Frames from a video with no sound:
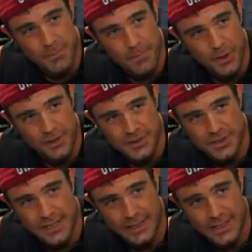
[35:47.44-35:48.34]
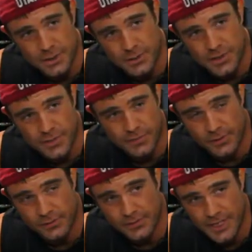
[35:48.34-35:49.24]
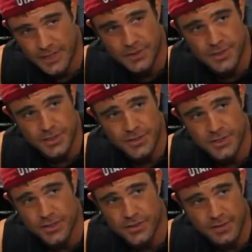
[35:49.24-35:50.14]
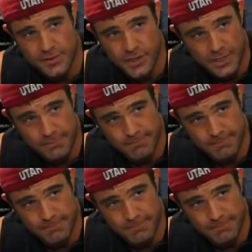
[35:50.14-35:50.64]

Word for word: But there's a lot of guys that go to the gym for years and years and years and never train.